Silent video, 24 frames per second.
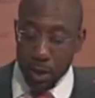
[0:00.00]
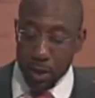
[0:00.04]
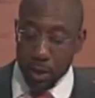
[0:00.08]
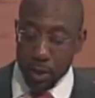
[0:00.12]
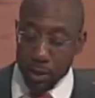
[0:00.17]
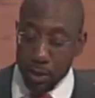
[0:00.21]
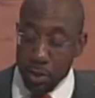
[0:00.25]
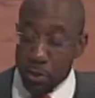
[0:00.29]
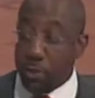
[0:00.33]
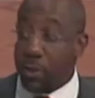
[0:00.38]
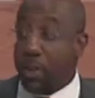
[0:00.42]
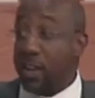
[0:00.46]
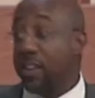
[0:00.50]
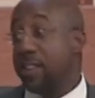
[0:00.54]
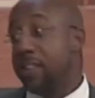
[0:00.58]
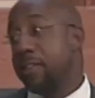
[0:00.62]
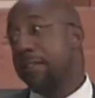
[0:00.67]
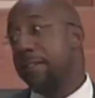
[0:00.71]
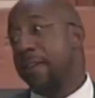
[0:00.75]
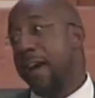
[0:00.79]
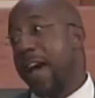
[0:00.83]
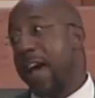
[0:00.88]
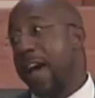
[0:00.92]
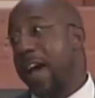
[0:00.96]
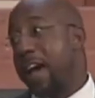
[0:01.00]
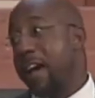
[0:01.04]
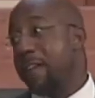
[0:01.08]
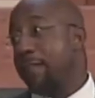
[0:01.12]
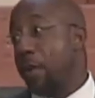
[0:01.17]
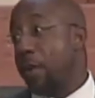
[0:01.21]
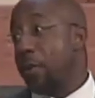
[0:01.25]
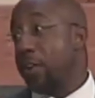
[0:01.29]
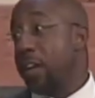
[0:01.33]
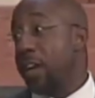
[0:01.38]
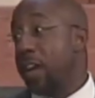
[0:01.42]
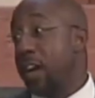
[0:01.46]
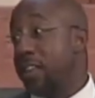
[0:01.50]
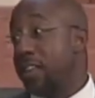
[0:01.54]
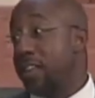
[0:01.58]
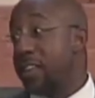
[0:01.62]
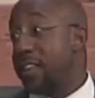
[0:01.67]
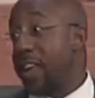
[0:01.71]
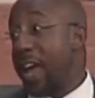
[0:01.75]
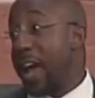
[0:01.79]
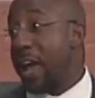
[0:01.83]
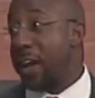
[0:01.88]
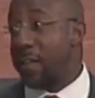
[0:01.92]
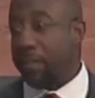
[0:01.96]
You can survive on the other
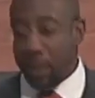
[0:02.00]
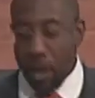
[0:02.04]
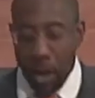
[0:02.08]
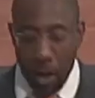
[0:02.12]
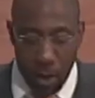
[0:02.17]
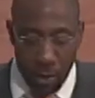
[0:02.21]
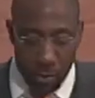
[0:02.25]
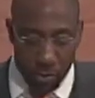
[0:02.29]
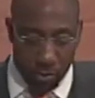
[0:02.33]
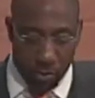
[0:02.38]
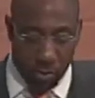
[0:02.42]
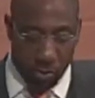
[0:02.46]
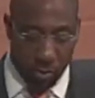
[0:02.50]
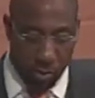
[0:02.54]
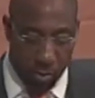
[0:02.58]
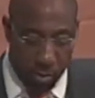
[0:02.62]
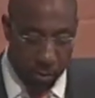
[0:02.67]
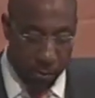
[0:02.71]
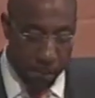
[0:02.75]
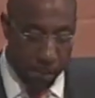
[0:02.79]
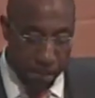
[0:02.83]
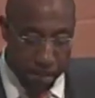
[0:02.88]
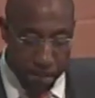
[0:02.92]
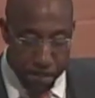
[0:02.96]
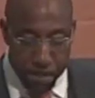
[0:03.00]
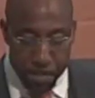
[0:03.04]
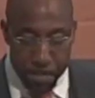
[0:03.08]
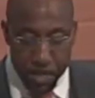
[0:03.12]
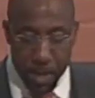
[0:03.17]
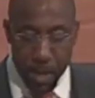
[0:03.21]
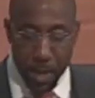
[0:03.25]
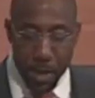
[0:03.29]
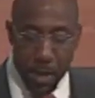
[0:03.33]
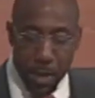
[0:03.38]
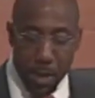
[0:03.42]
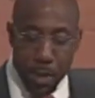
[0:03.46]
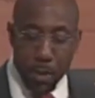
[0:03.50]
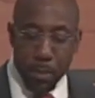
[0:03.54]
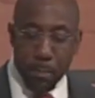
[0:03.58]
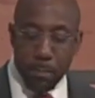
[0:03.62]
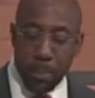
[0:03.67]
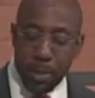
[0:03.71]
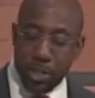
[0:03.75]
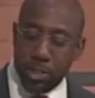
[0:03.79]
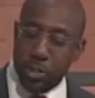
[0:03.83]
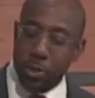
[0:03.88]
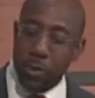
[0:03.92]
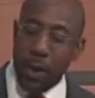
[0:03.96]
side of loss,
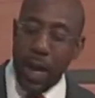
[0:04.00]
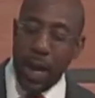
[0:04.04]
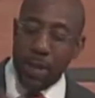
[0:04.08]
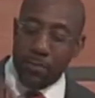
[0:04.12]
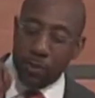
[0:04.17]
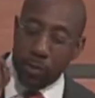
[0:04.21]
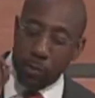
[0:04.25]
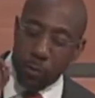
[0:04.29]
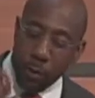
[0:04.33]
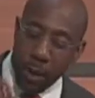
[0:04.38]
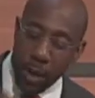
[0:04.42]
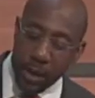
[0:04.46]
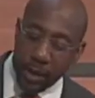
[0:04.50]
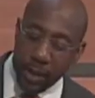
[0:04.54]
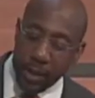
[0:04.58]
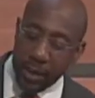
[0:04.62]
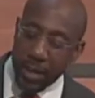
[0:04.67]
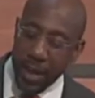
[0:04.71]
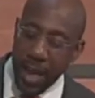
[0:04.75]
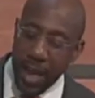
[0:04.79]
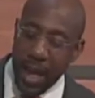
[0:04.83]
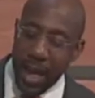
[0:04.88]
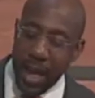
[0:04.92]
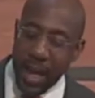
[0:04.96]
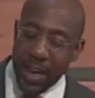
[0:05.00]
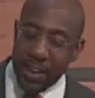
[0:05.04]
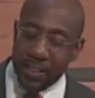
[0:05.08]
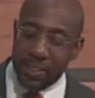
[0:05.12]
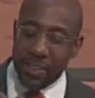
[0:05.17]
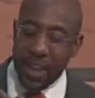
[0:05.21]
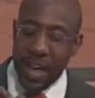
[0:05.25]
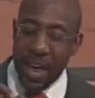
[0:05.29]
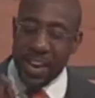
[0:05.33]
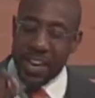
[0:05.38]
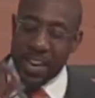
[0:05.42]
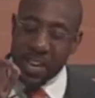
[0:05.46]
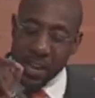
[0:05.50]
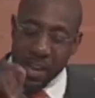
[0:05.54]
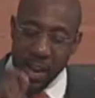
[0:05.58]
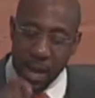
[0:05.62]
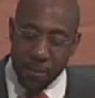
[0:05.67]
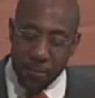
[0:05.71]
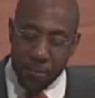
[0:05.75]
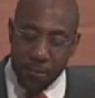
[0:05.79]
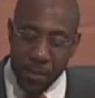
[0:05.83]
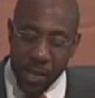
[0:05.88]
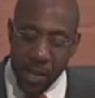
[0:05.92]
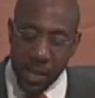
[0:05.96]
but you have to recognize that
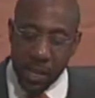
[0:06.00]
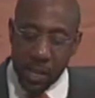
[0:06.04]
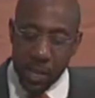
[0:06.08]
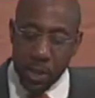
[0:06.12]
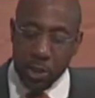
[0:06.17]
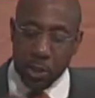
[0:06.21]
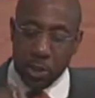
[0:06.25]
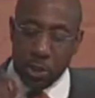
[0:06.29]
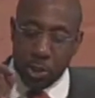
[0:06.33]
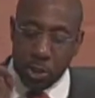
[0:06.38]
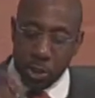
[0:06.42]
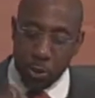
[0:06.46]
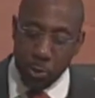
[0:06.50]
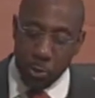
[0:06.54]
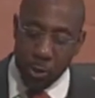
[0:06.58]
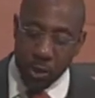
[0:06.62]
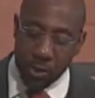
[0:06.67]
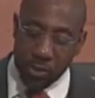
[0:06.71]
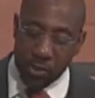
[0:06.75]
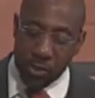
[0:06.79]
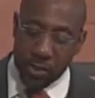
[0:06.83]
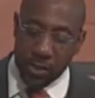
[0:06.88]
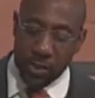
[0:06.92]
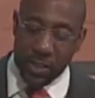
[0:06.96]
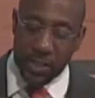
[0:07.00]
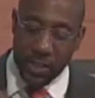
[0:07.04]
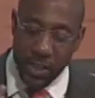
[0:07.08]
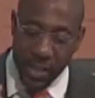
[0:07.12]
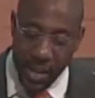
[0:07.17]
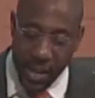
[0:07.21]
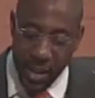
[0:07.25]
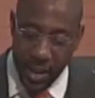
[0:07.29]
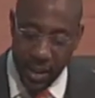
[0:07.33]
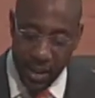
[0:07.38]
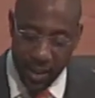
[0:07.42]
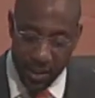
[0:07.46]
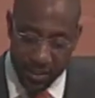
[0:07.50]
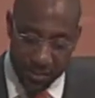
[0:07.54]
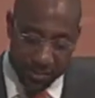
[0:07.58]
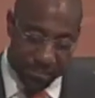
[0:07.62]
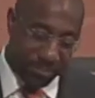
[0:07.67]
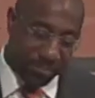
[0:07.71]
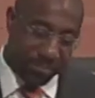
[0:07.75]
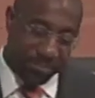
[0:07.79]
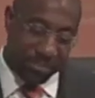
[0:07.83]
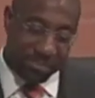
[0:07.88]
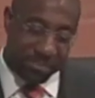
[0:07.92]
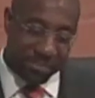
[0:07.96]
nothing Judas did
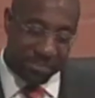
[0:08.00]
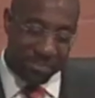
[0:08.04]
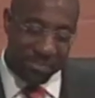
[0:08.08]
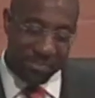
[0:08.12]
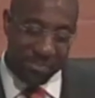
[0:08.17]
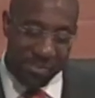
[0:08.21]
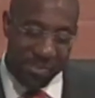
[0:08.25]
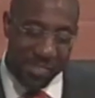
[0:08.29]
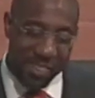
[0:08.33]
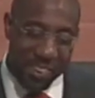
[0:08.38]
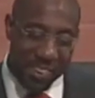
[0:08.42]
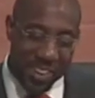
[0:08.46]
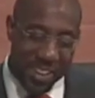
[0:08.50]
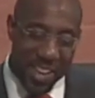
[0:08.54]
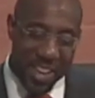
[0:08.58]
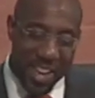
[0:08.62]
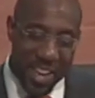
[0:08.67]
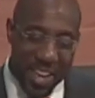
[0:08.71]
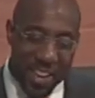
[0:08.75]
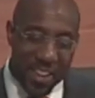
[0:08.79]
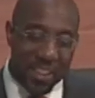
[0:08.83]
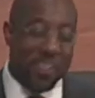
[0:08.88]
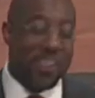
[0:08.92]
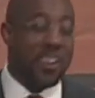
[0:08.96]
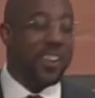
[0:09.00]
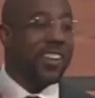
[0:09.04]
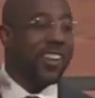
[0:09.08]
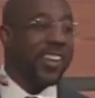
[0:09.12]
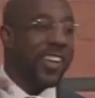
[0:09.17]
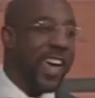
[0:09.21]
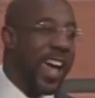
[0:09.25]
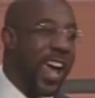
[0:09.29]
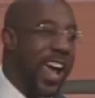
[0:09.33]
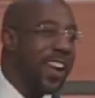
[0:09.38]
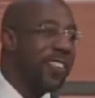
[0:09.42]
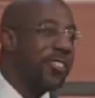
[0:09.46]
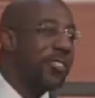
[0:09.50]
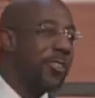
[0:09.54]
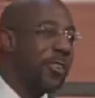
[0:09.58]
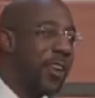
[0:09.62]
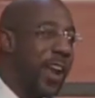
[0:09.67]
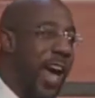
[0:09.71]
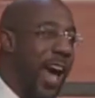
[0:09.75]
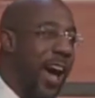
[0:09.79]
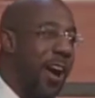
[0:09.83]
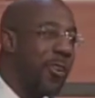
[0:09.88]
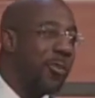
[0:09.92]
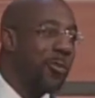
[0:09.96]
could
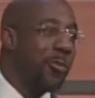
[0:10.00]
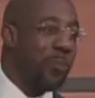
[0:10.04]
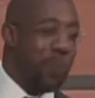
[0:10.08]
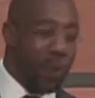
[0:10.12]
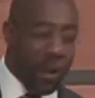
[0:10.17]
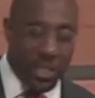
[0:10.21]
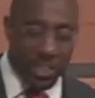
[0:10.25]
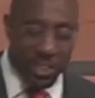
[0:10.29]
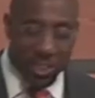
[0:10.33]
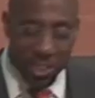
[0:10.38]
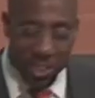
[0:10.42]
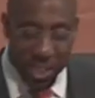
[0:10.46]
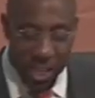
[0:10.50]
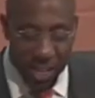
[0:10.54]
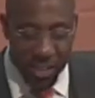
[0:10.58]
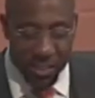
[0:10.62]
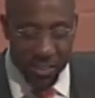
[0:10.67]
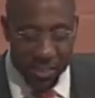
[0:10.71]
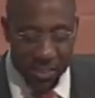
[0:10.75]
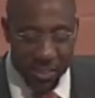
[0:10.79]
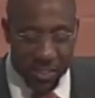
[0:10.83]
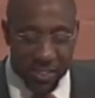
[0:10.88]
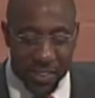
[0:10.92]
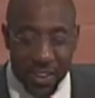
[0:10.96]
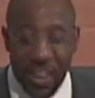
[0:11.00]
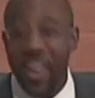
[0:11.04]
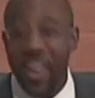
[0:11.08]
cancel out what Jesus